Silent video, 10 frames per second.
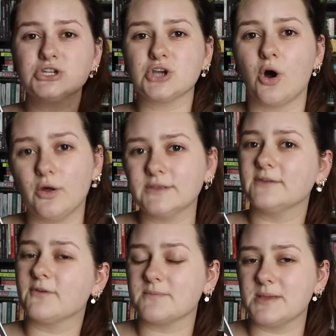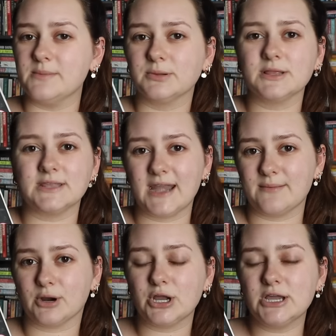to all the different people in the
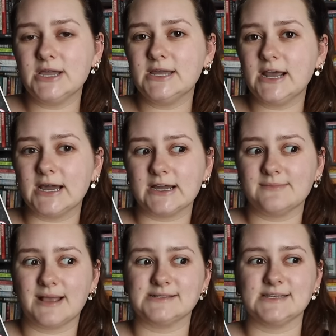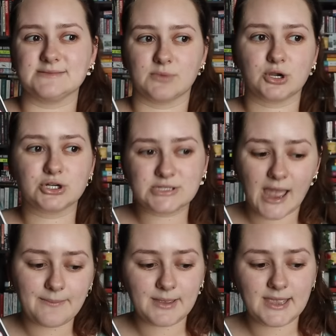neighborhood um, as these murders
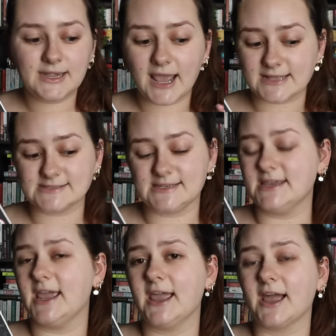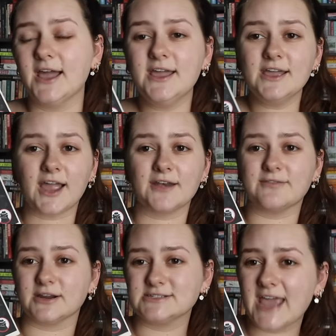happen, and seeing kind of
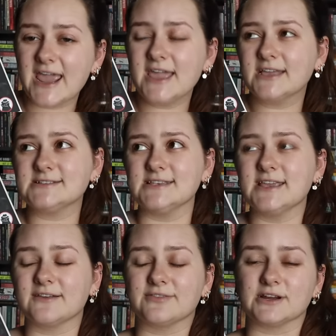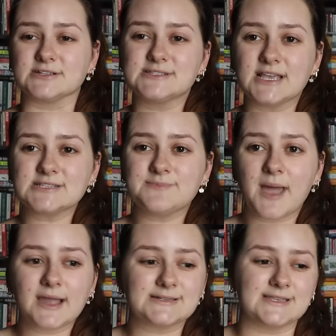their take, seeing if they're a
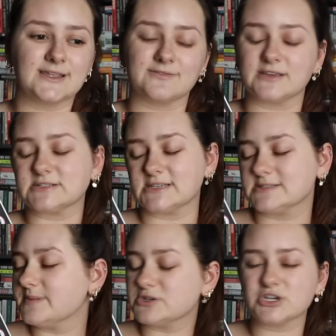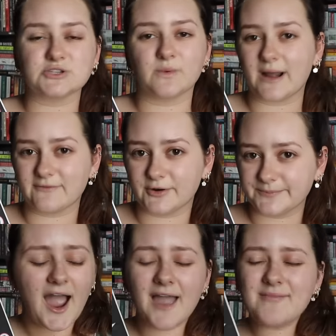suspect, seeing if they're suspicious, whatever.
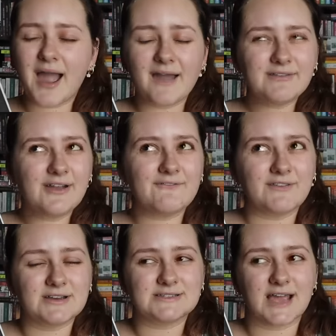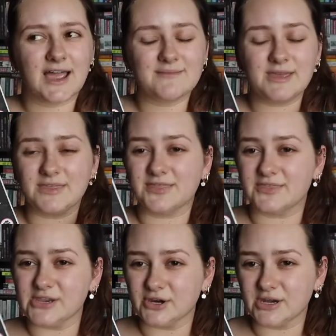I'm having a fun time in
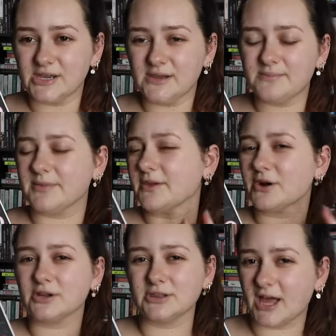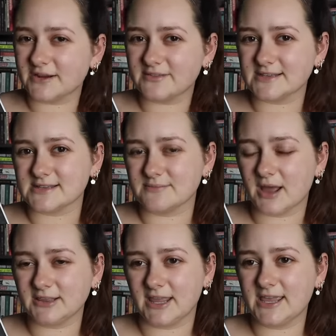theory, but there are a lot of things I'm
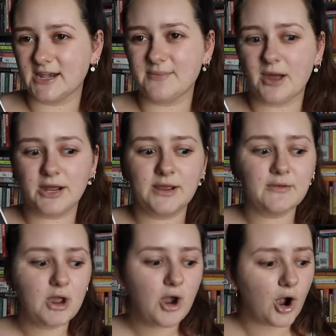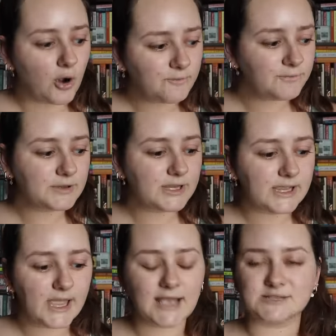not liking about it.
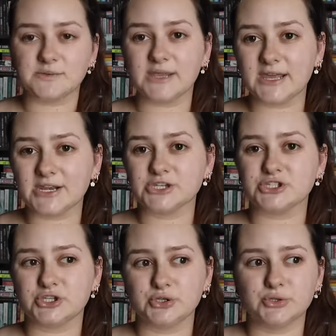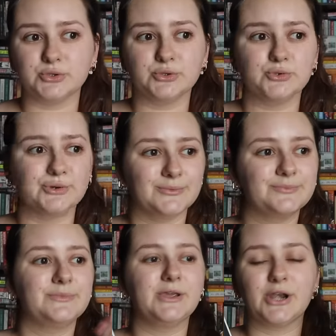Hopefully, as we get into,
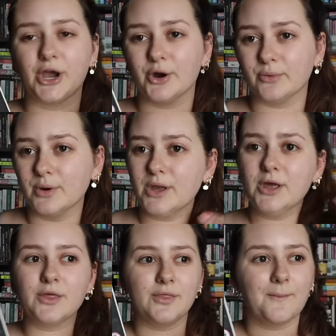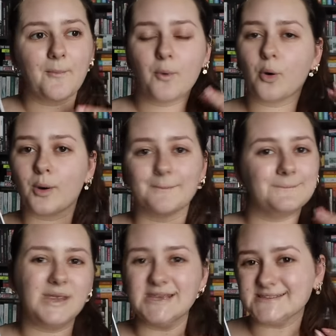you know, the more
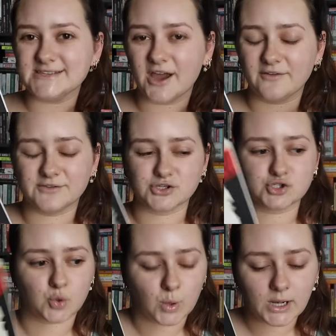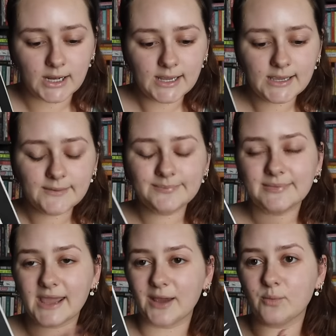meat of the story,
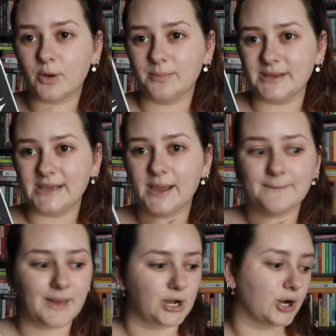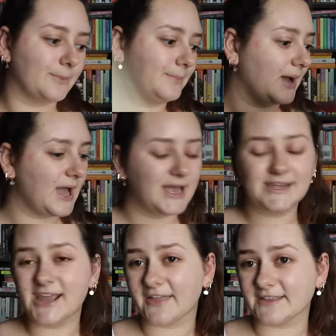it will be better. But
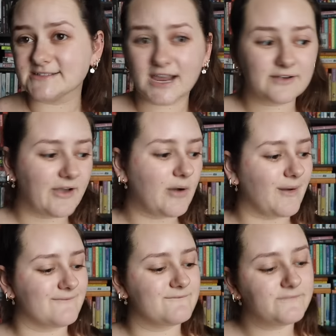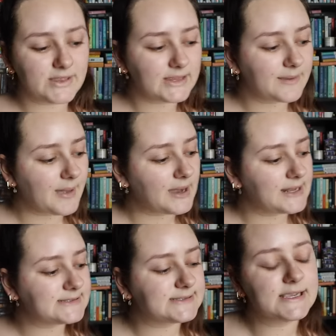yeah, that's kind of how I'm feeling about
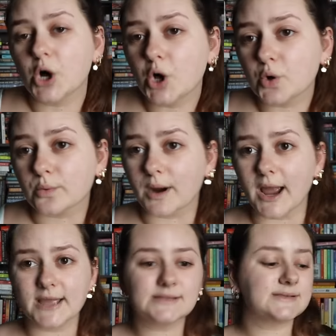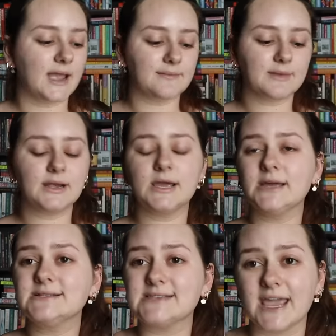it. All right, I'm
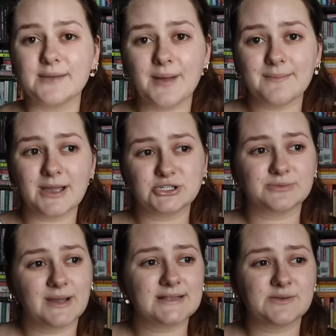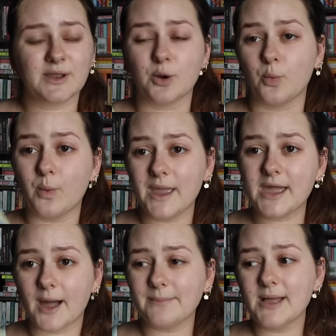gonna take my Magic Mind so I can
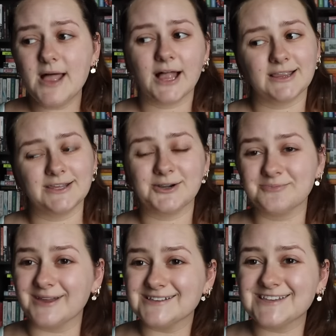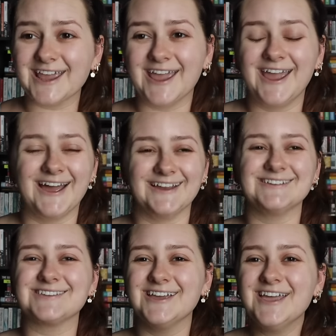wake up a little bit
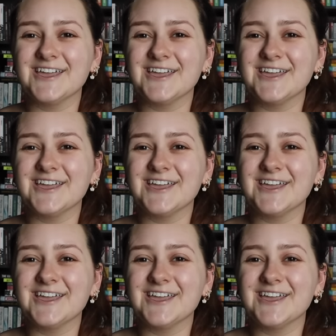and